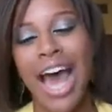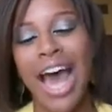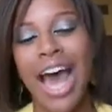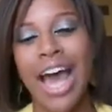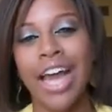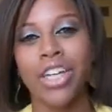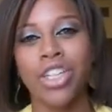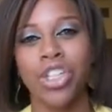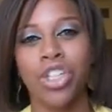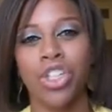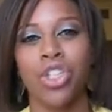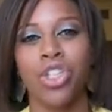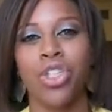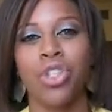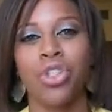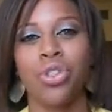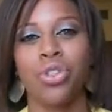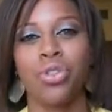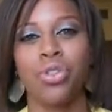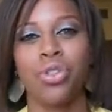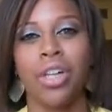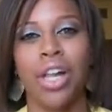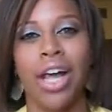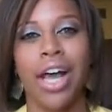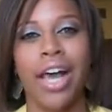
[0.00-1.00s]
that
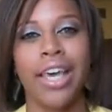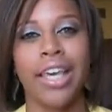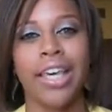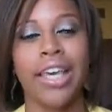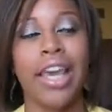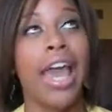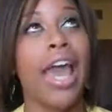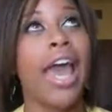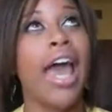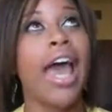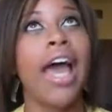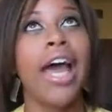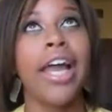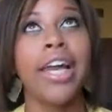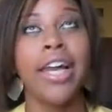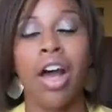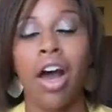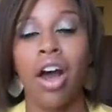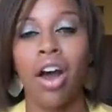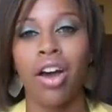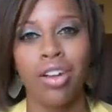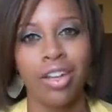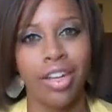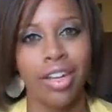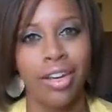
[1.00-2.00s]
you like
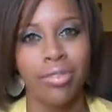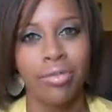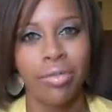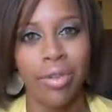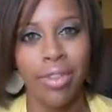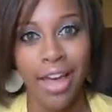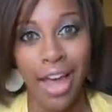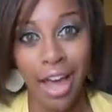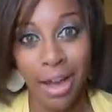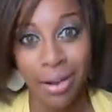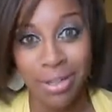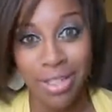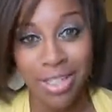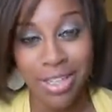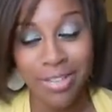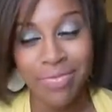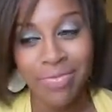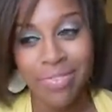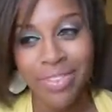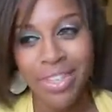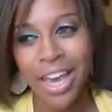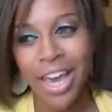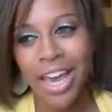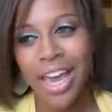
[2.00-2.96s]
cannot live without.